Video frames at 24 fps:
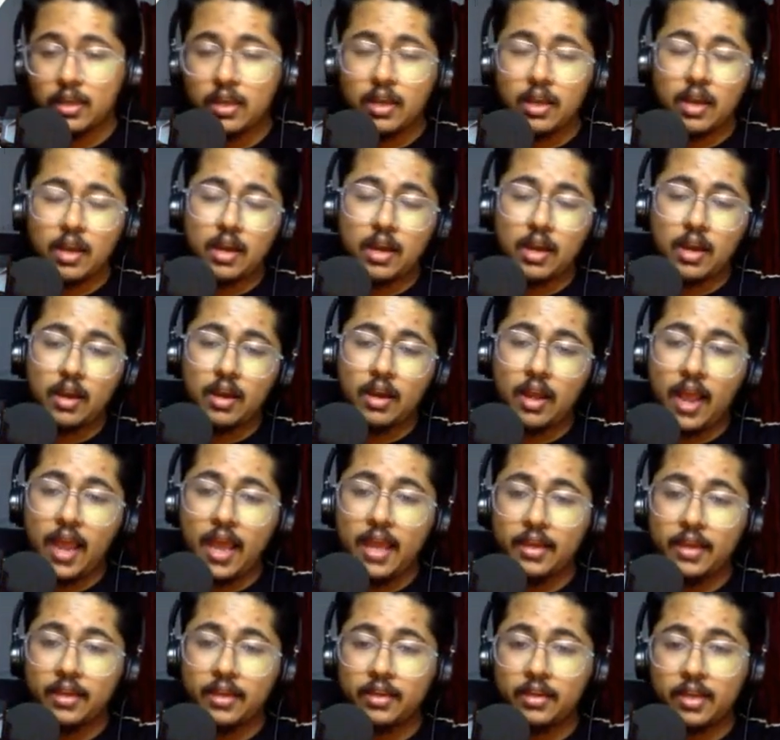
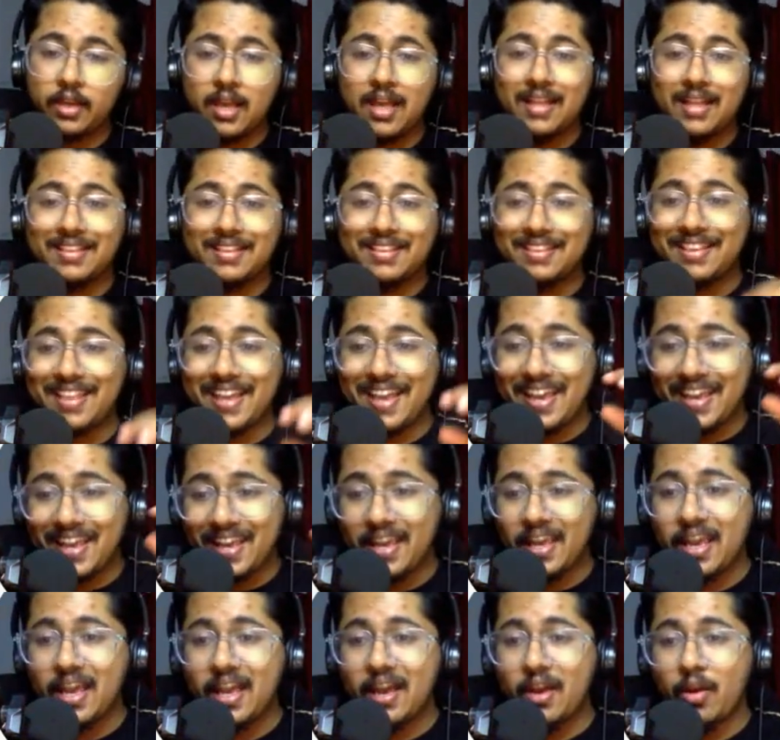and
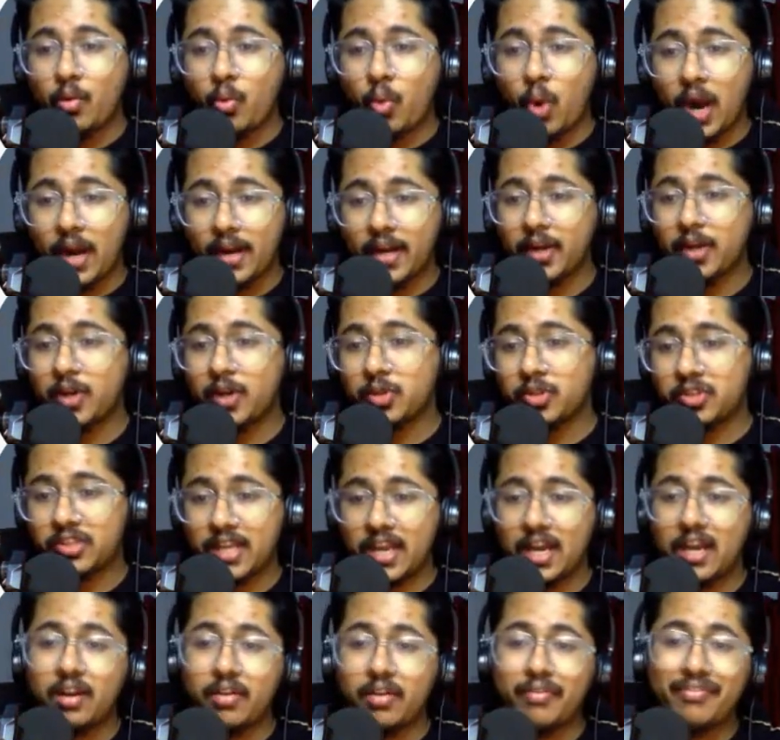they wanted to
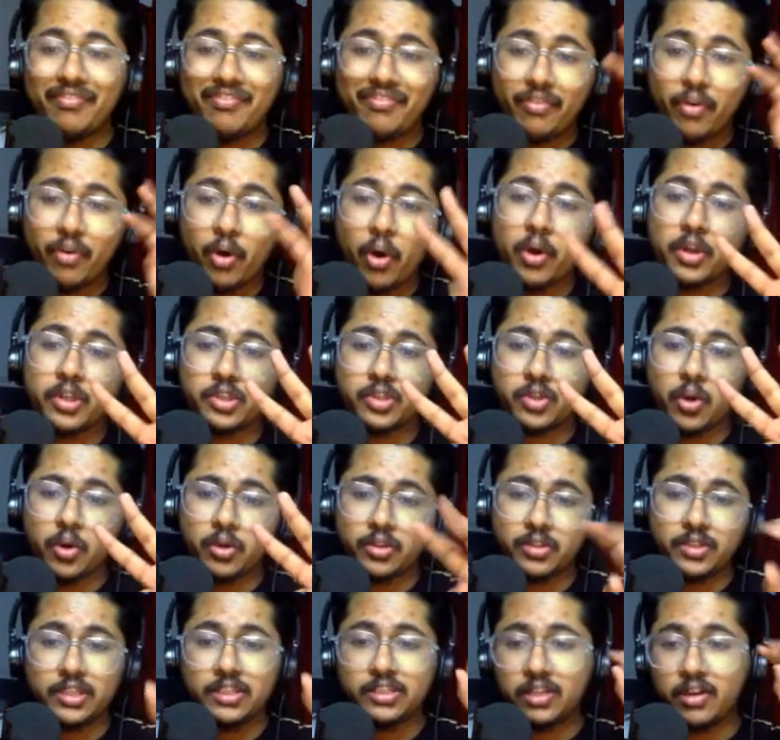sell four
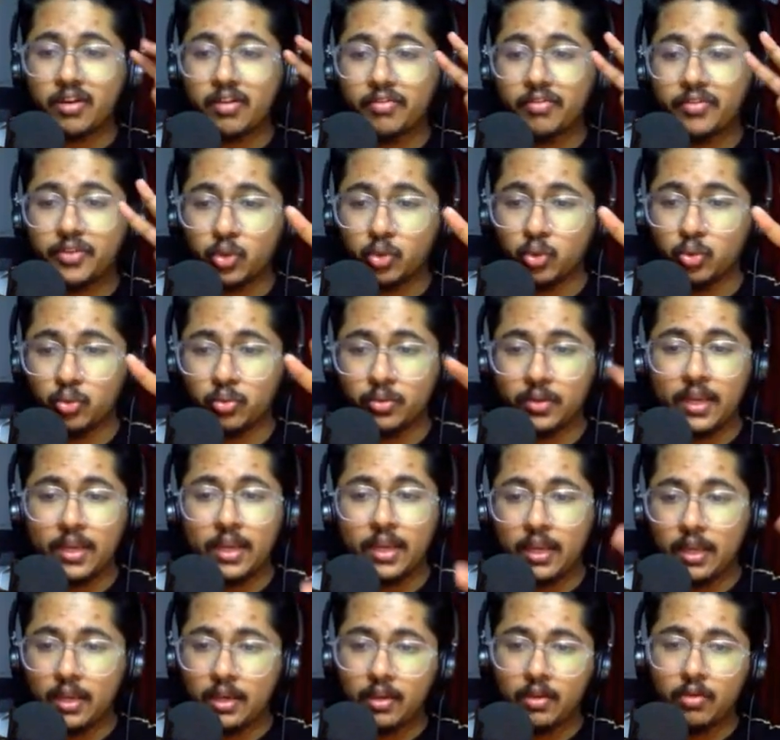socks instead of two.
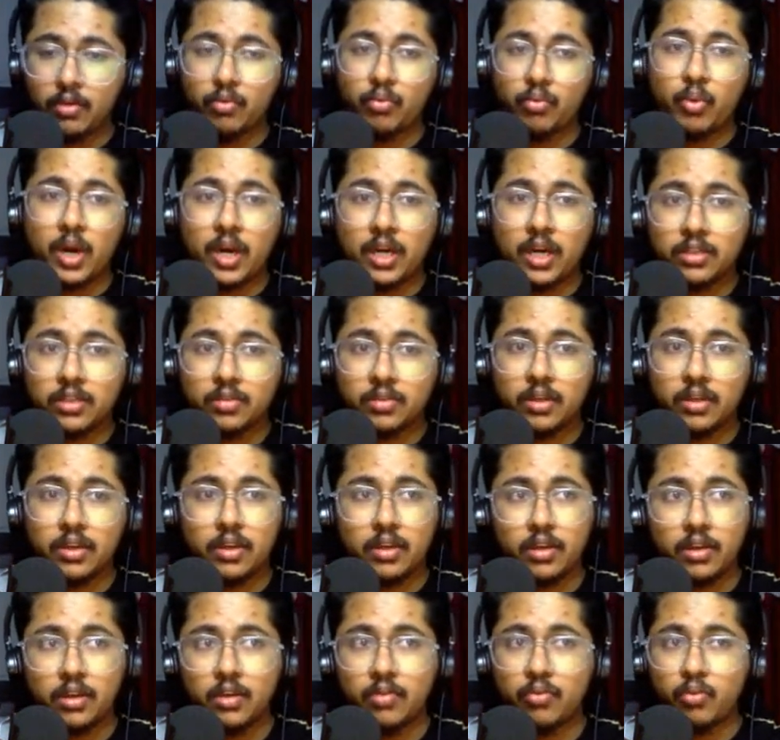In one
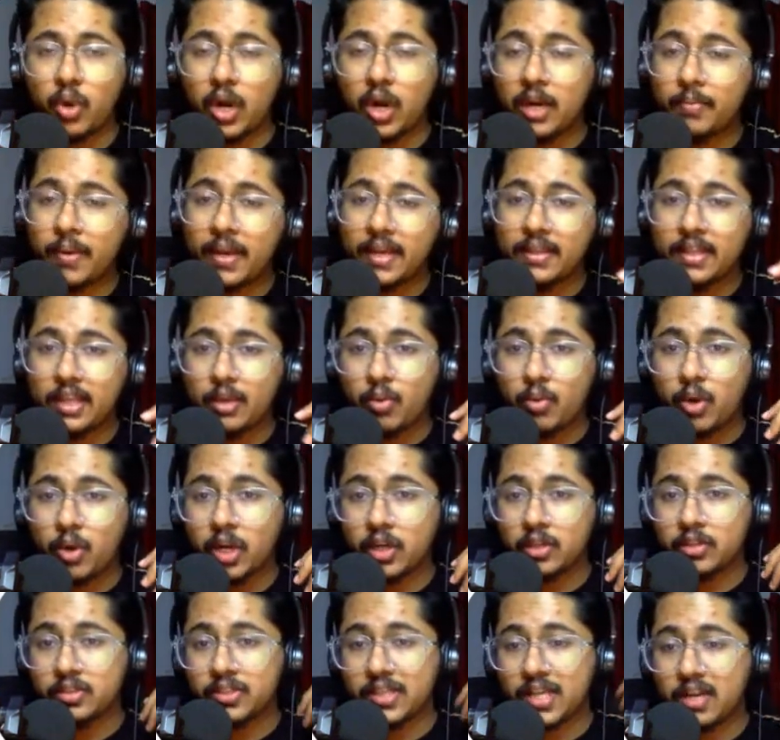buy, they
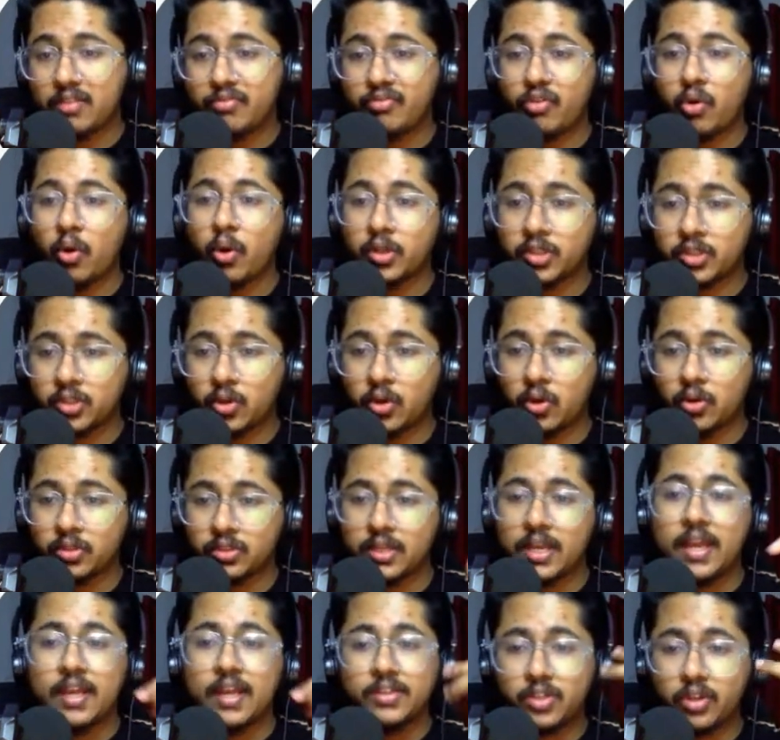wanted to sell four socks
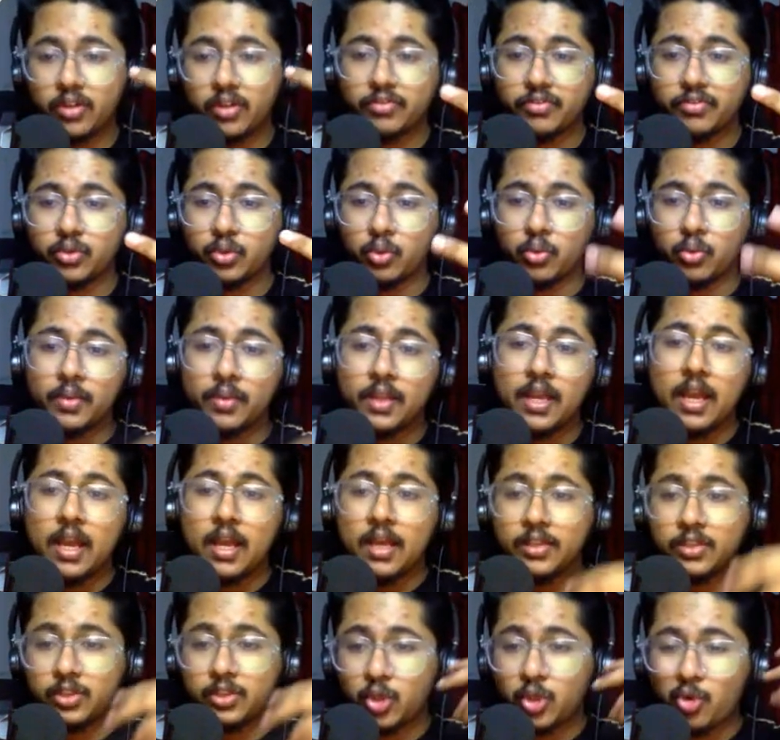instead of two.
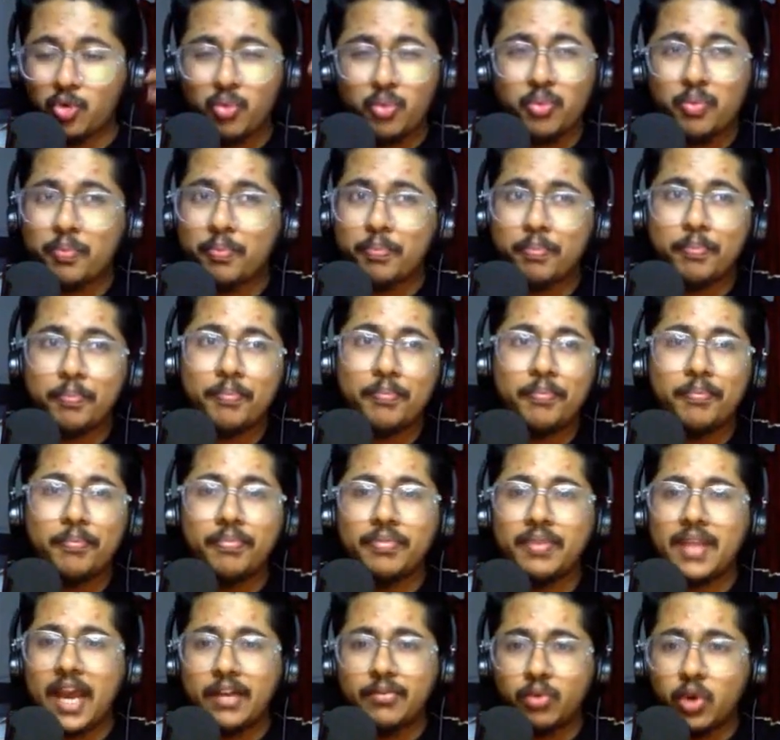So
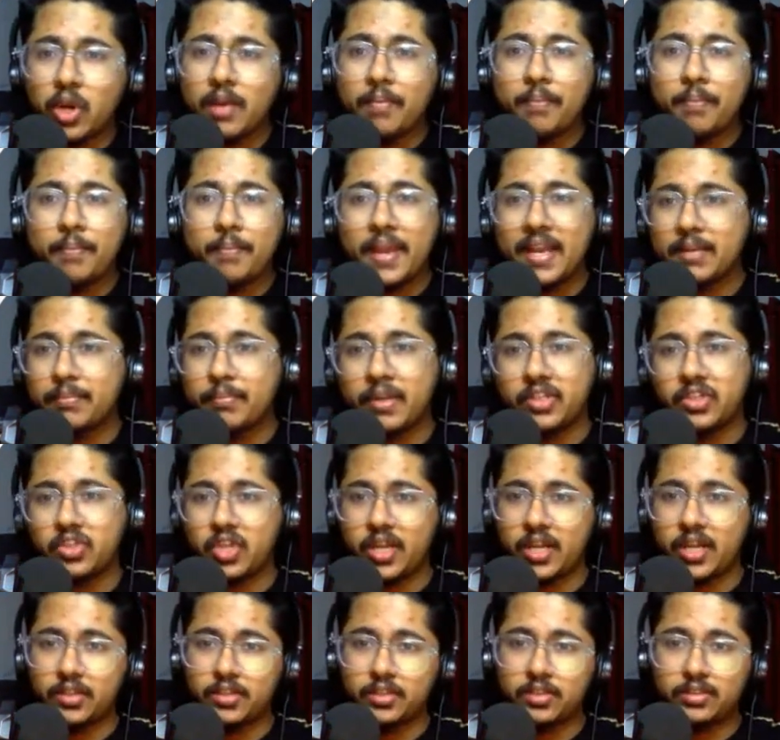that wouldn't make much
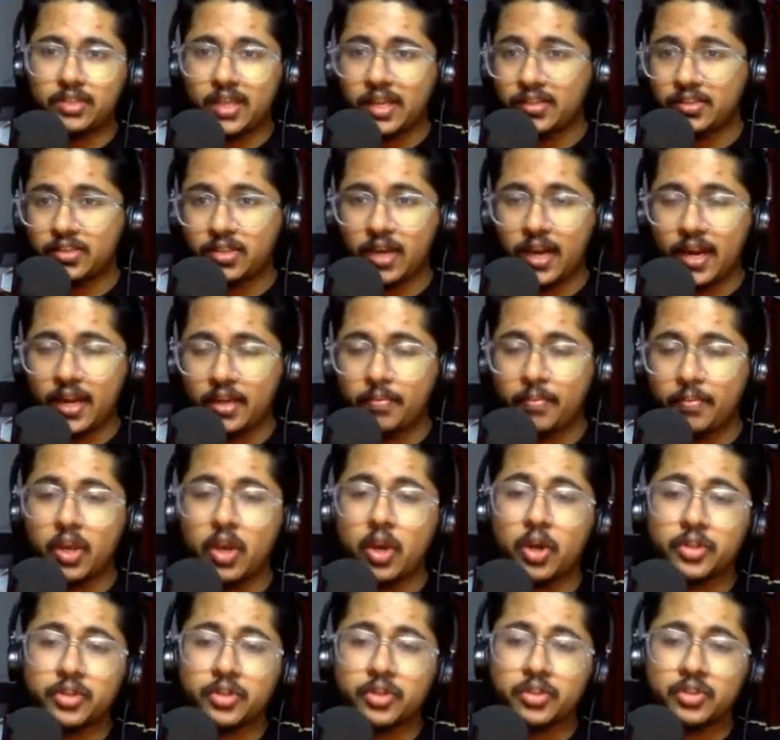sense, right?
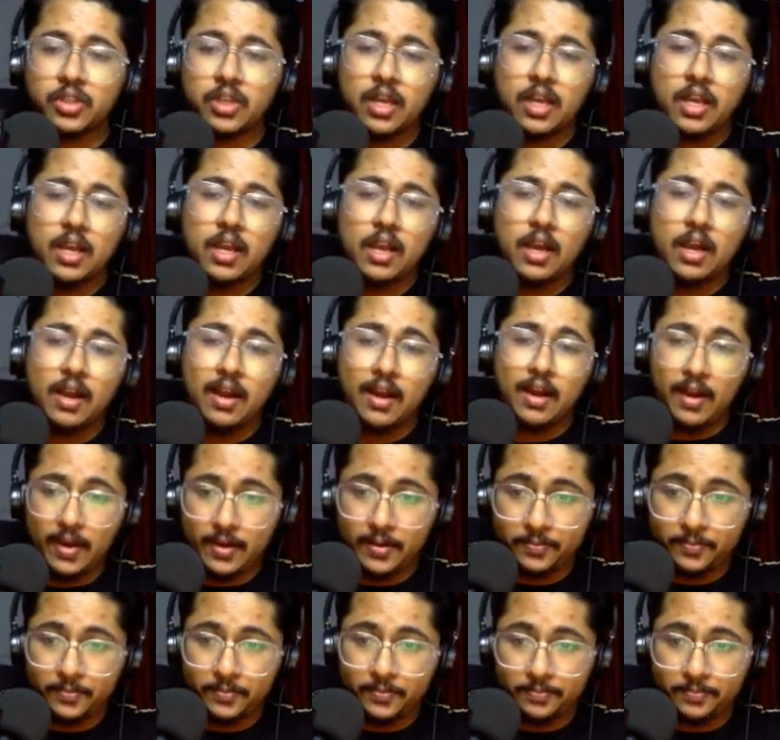Because
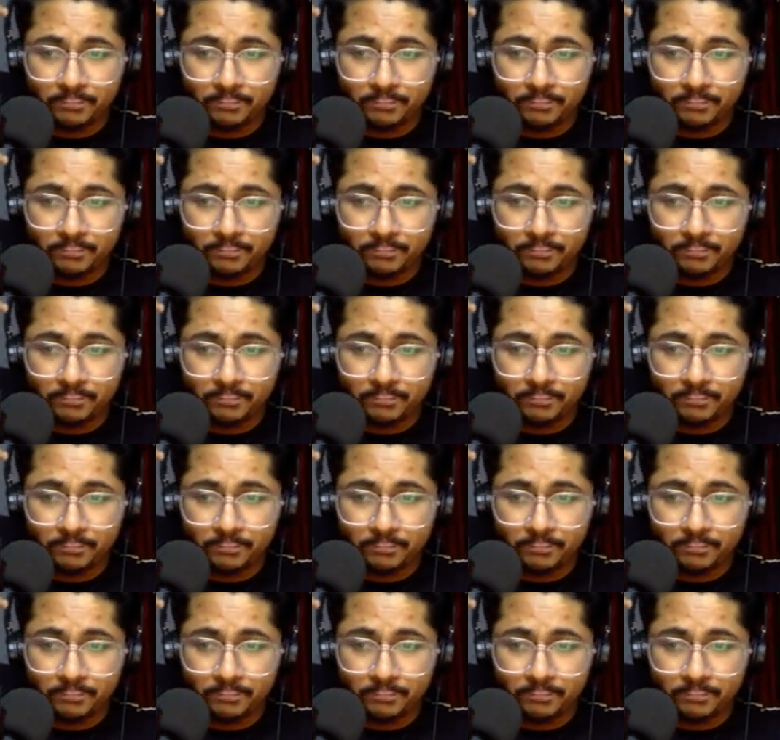um,